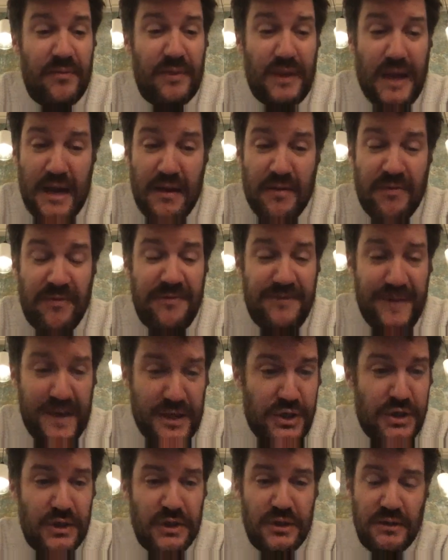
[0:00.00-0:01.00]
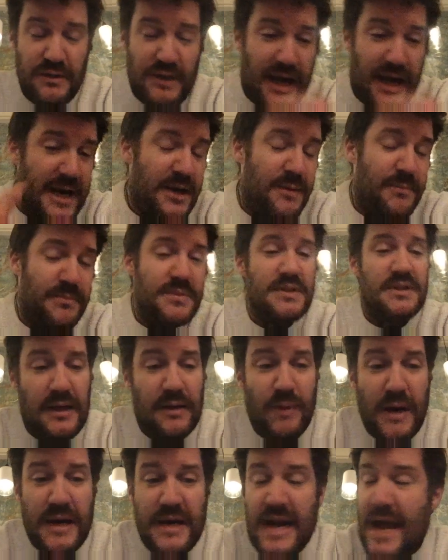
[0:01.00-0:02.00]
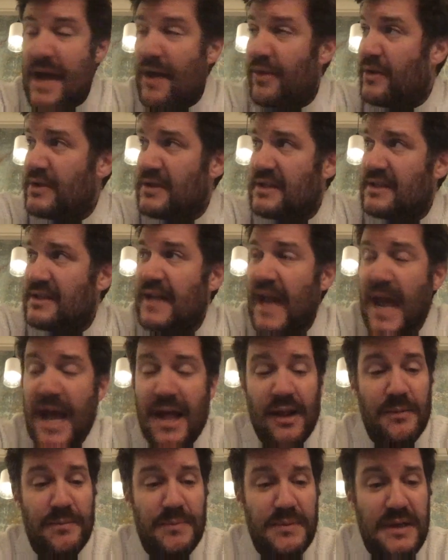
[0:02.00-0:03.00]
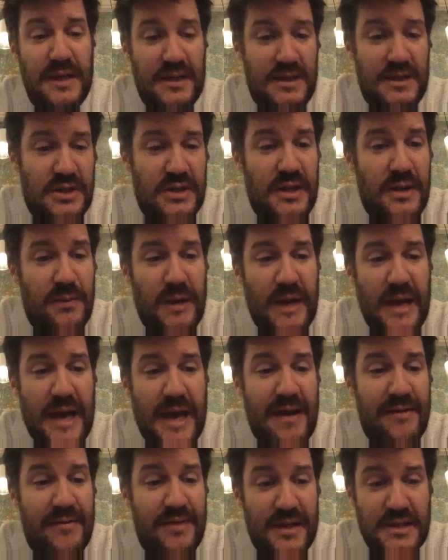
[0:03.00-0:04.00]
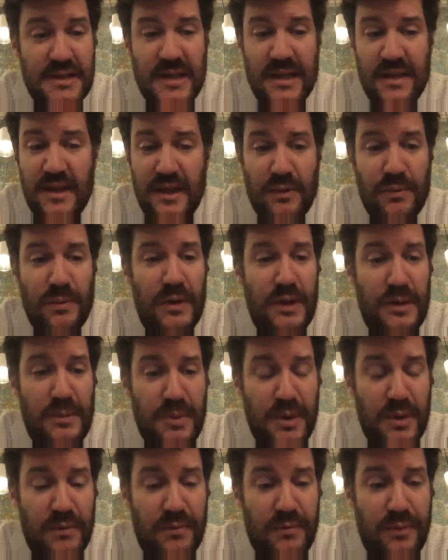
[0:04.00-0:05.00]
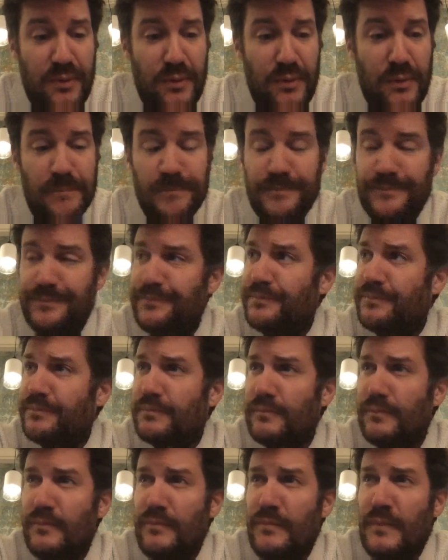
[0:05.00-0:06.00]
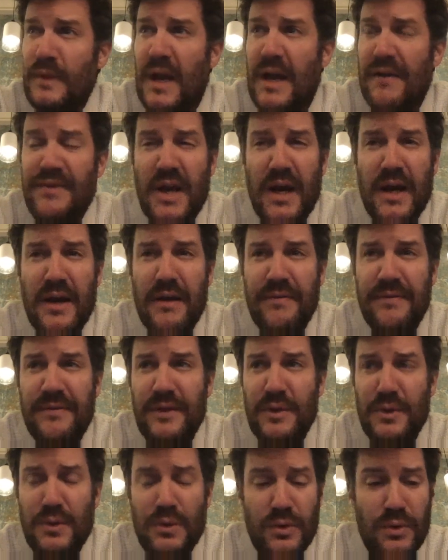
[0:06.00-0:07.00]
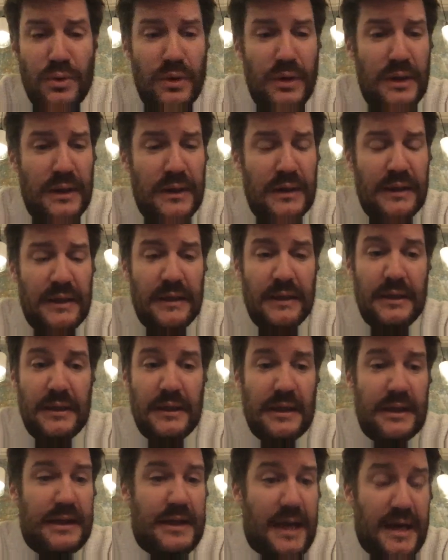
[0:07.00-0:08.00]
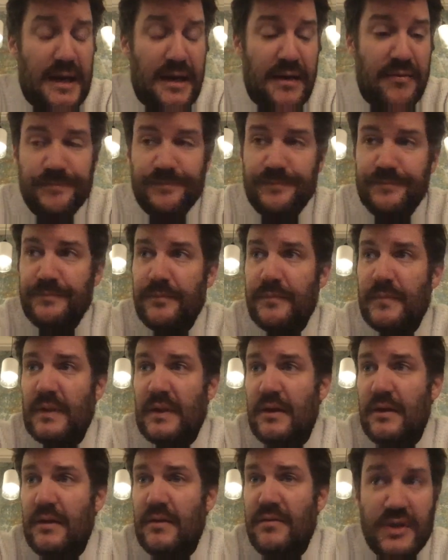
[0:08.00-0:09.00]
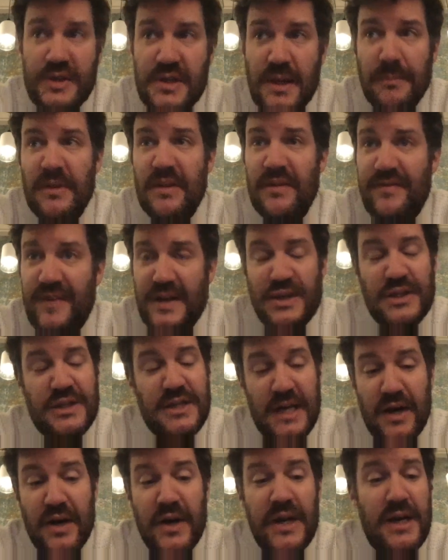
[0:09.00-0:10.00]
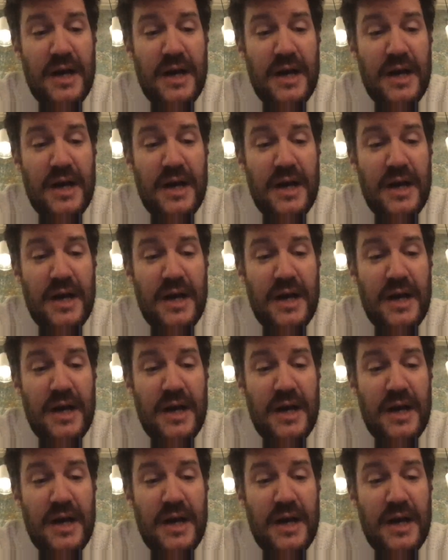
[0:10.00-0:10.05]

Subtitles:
kind of fish items. Right now, there's a scalloped dish that we have that's, I think, really beautiful. I've done a few kind of some of the vegetarian